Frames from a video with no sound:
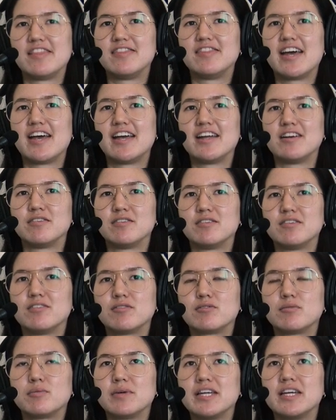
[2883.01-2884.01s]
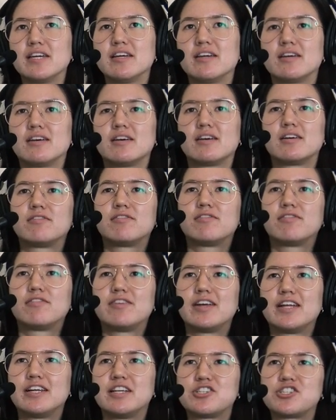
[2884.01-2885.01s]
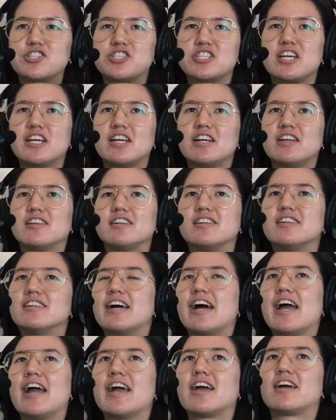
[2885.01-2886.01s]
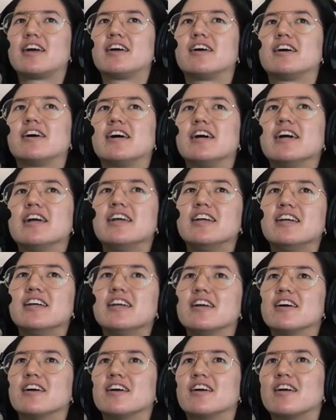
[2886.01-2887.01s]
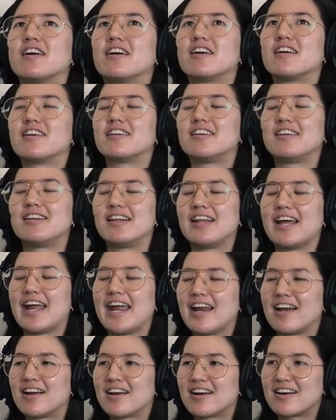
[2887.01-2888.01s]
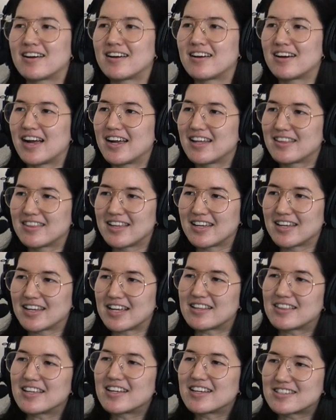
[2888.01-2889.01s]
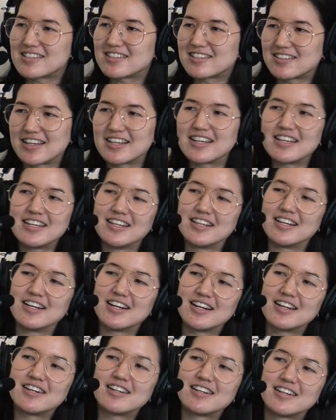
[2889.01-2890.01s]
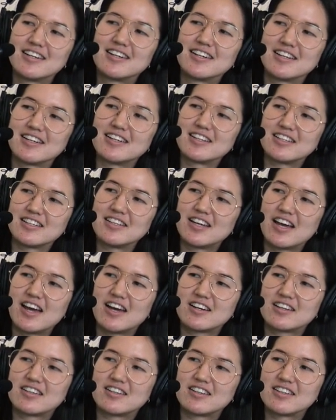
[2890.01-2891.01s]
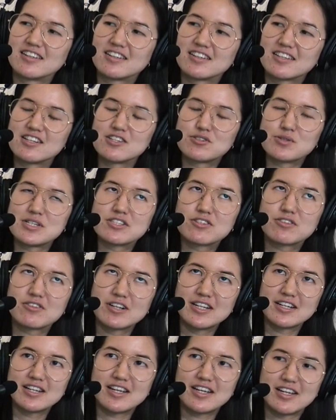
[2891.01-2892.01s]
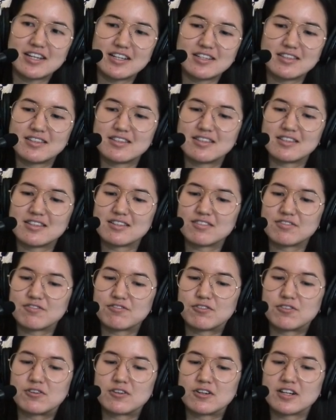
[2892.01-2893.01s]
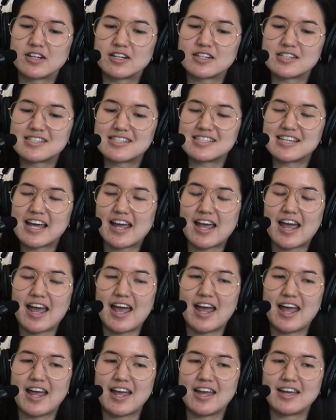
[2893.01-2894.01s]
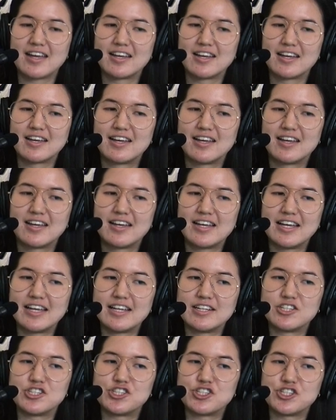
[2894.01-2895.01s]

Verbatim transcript: and then we finished it like a year later. I think. I think it took like a year. Yeah. Yeah, because we screened it in for CAA in